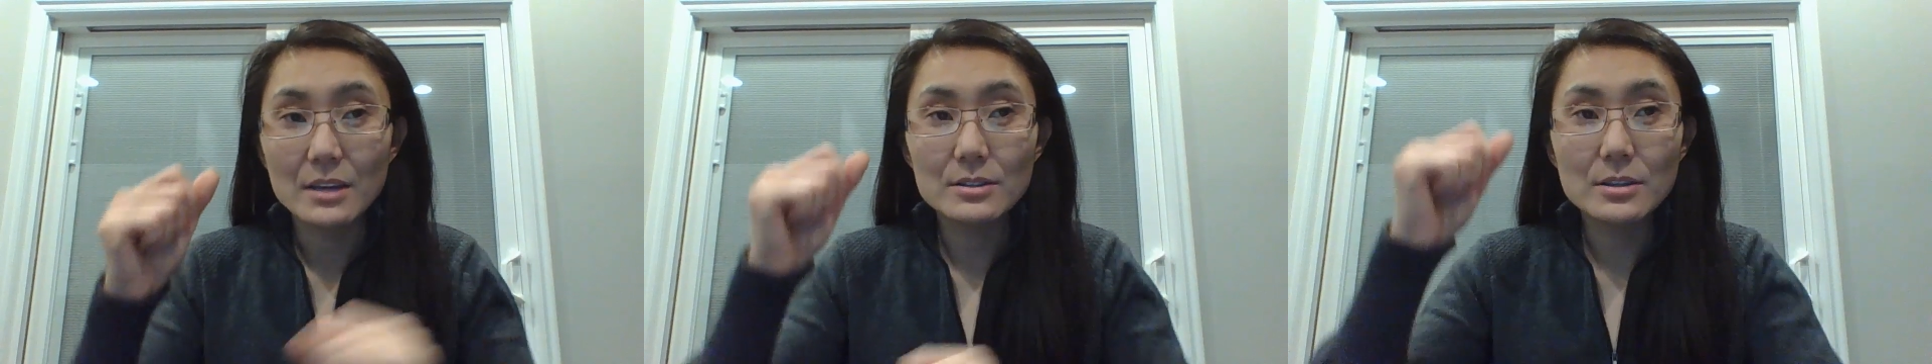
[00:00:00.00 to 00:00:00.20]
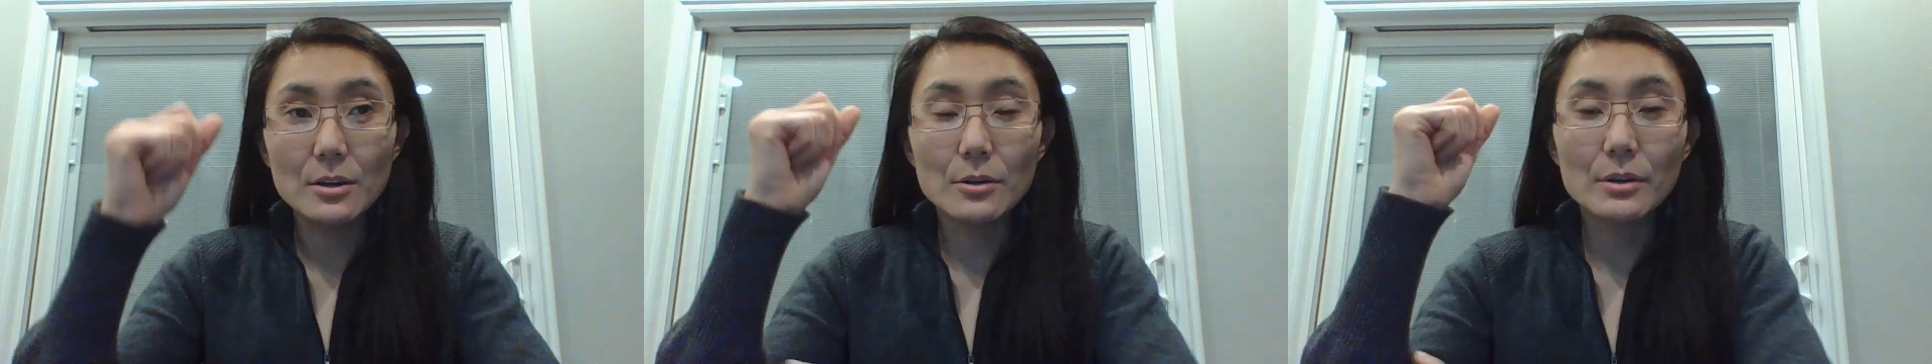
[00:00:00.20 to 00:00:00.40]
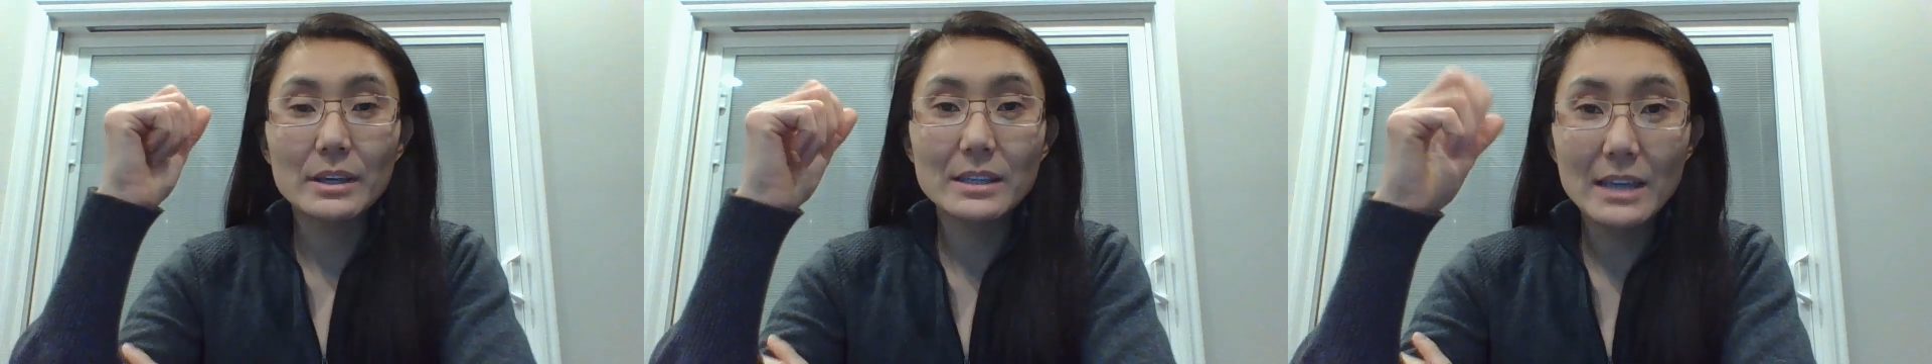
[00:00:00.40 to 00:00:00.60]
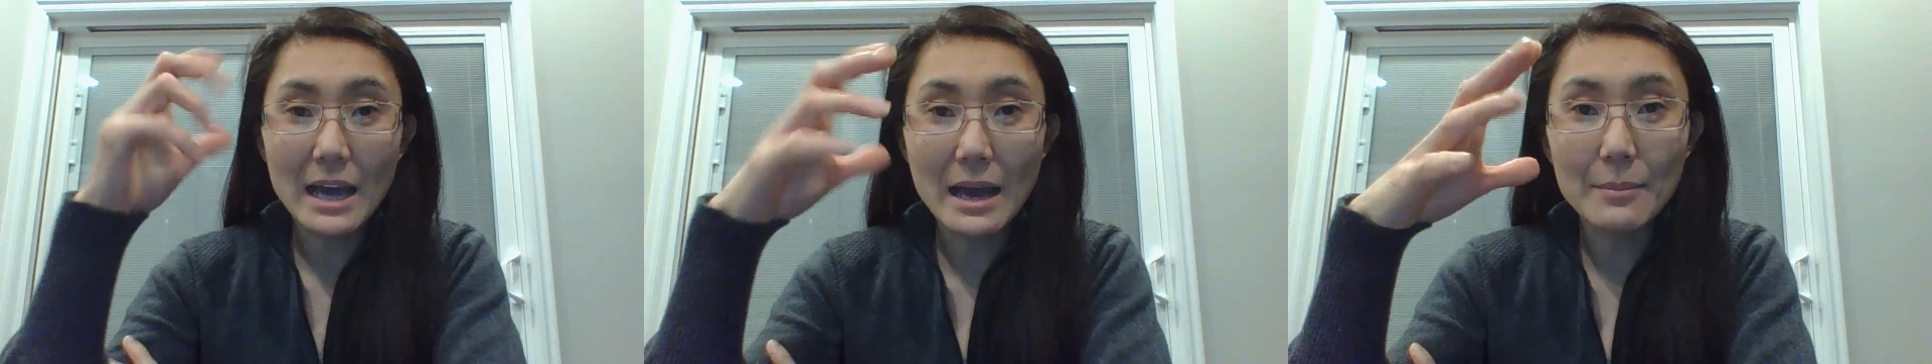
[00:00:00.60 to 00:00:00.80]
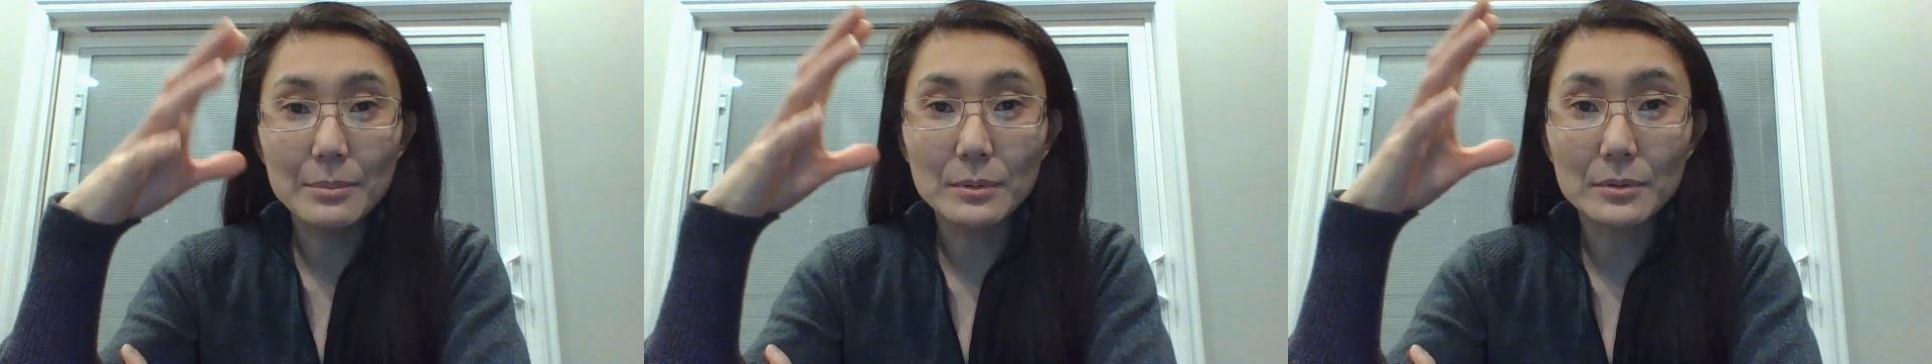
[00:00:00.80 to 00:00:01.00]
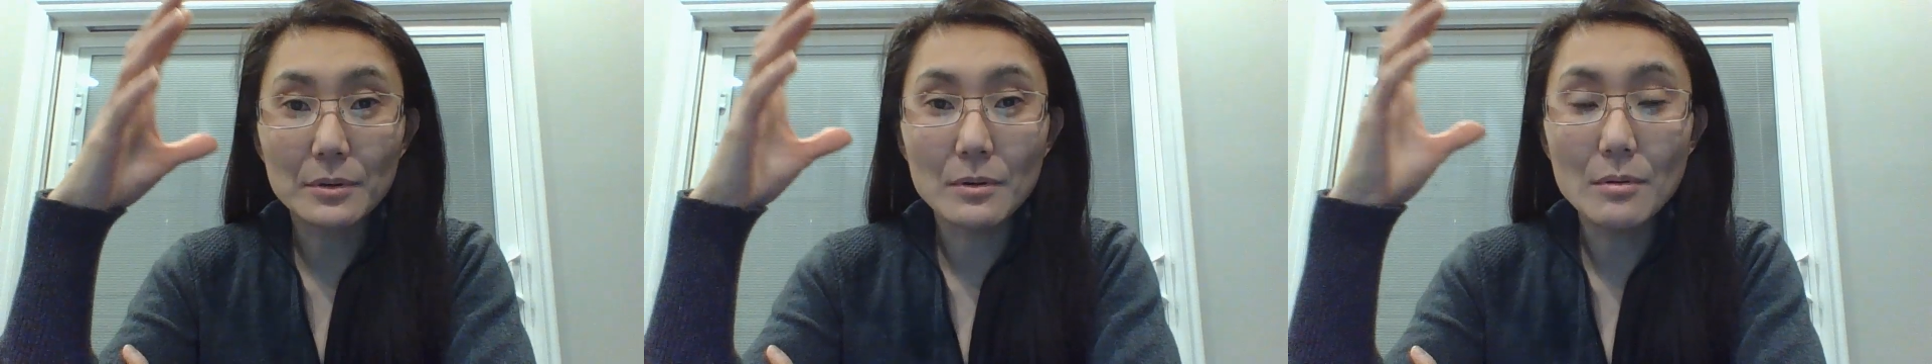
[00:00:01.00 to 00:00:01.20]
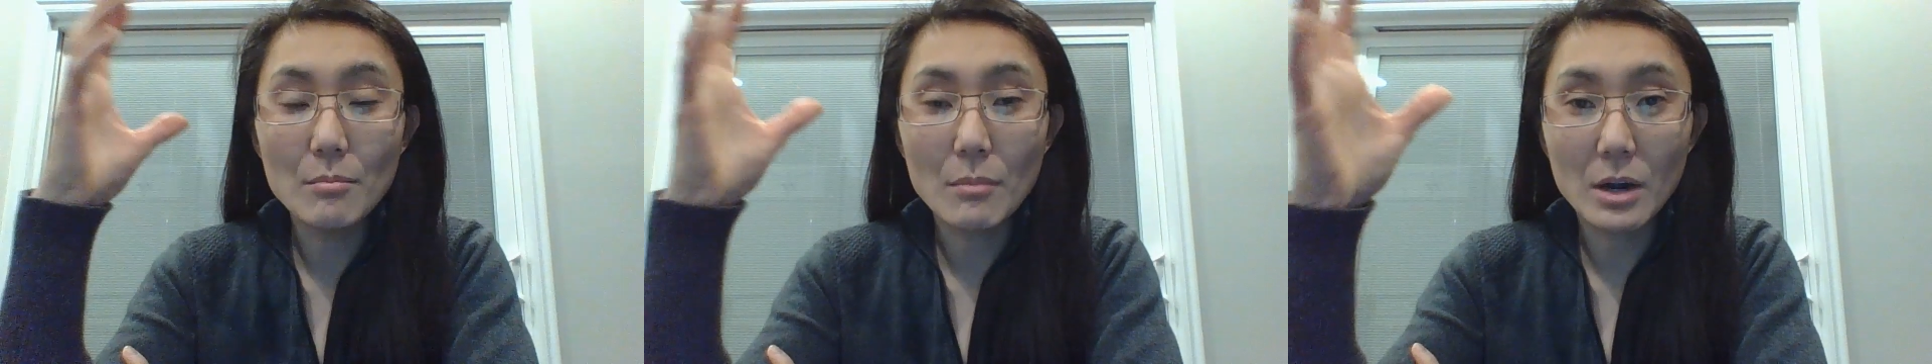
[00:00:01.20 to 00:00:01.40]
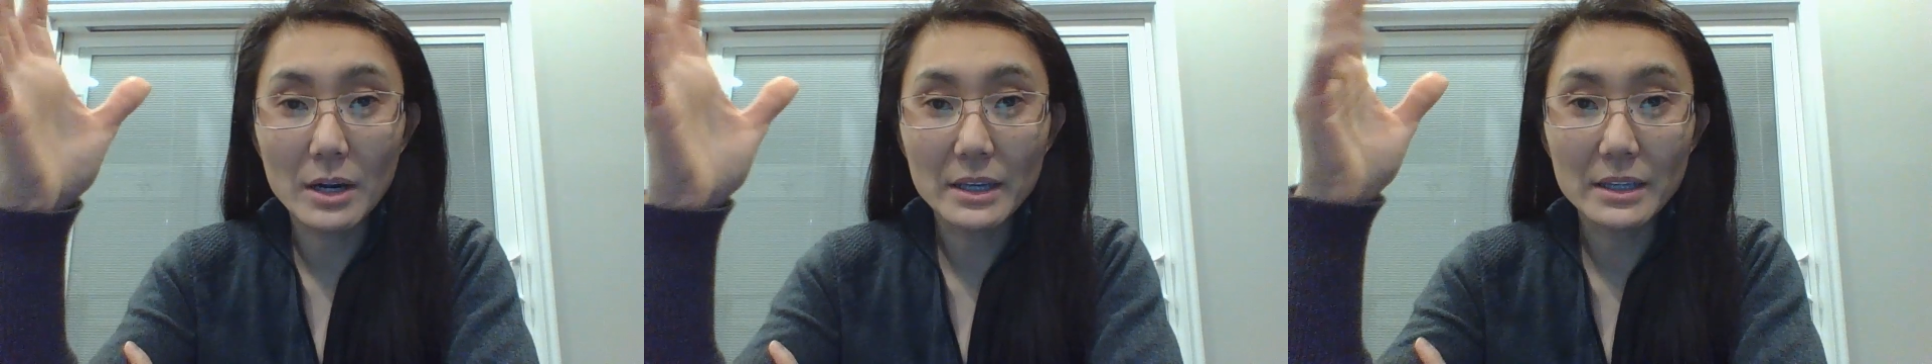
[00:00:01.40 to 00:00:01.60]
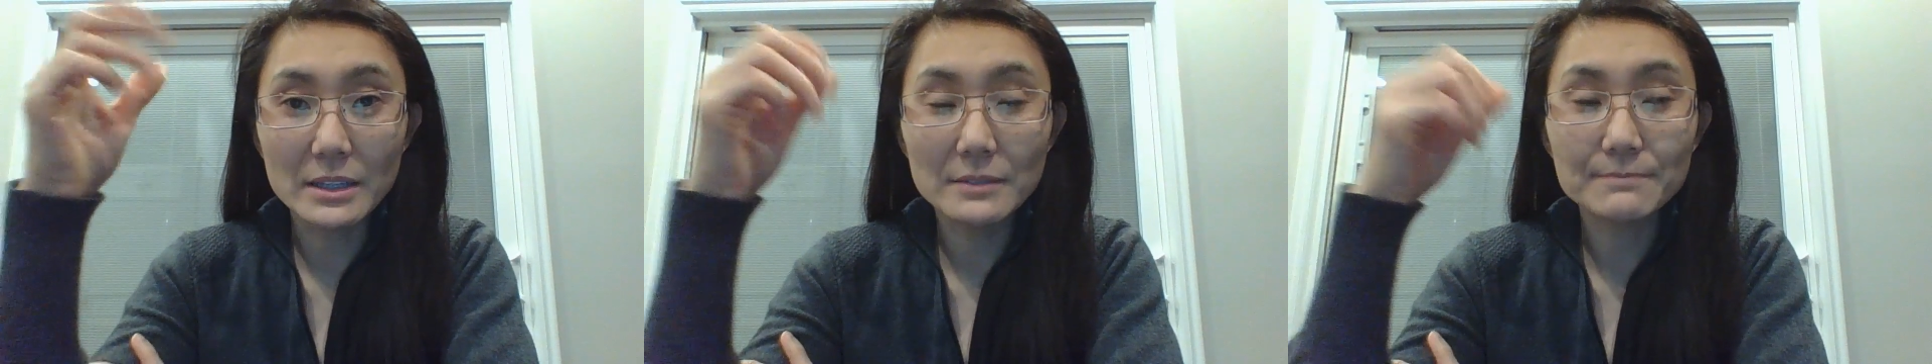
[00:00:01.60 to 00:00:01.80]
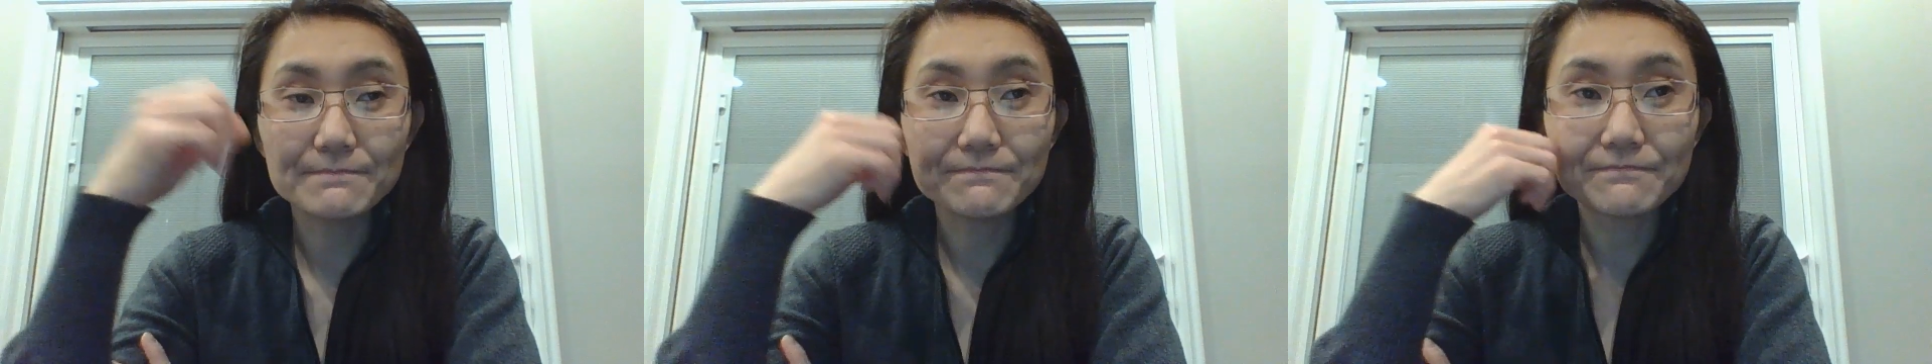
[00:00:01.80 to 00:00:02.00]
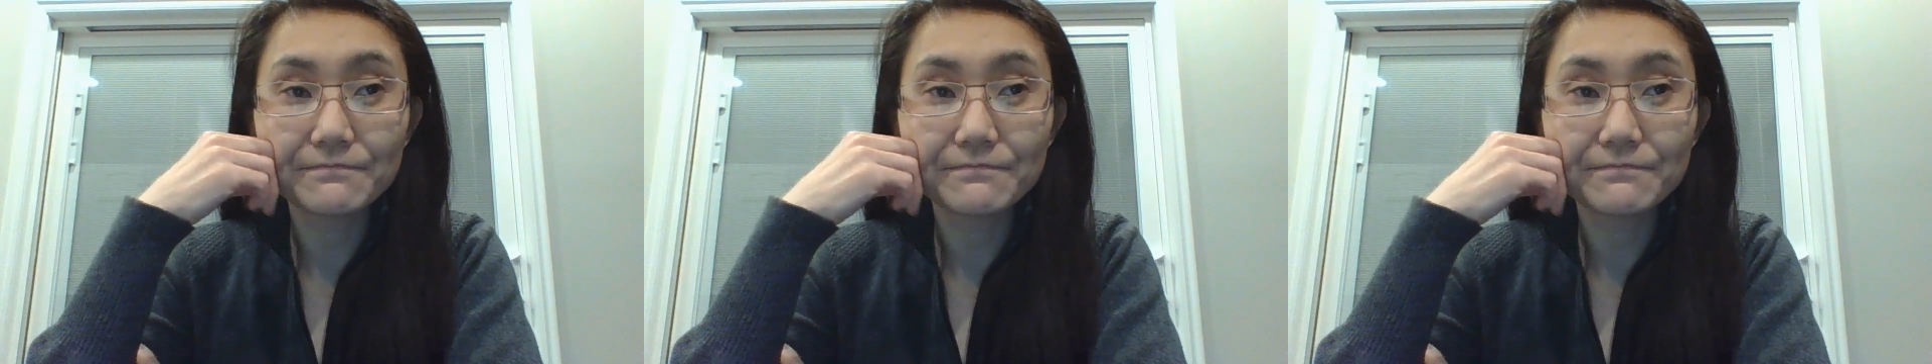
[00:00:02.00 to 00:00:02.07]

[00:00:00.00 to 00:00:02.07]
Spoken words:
So capital market.